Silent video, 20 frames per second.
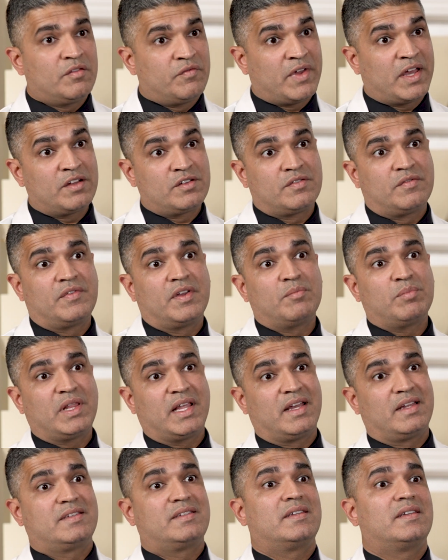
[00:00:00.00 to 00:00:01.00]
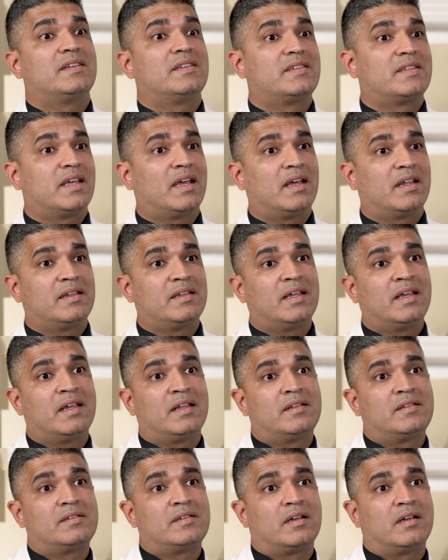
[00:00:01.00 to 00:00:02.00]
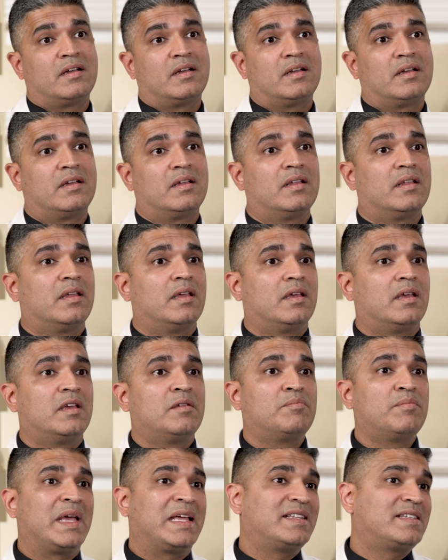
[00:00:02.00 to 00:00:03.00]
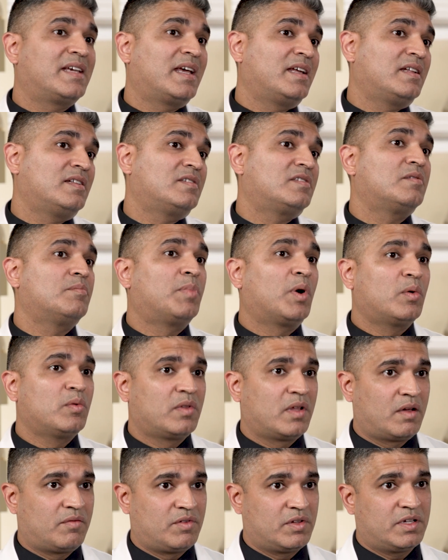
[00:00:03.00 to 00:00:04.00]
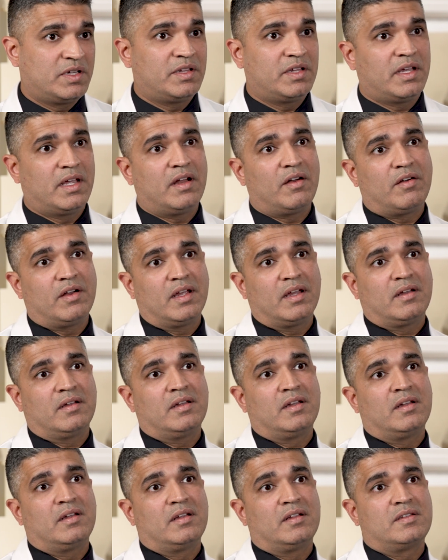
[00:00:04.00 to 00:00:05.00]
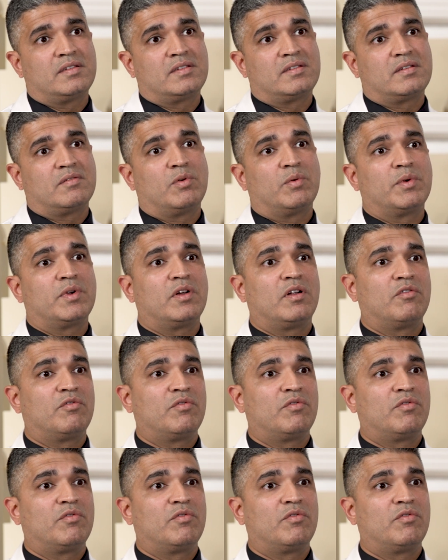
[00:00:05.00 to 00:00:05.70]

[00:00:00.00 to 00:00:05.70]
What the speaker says: advantage of implants is that it maintains the bone level in the area. It's what we call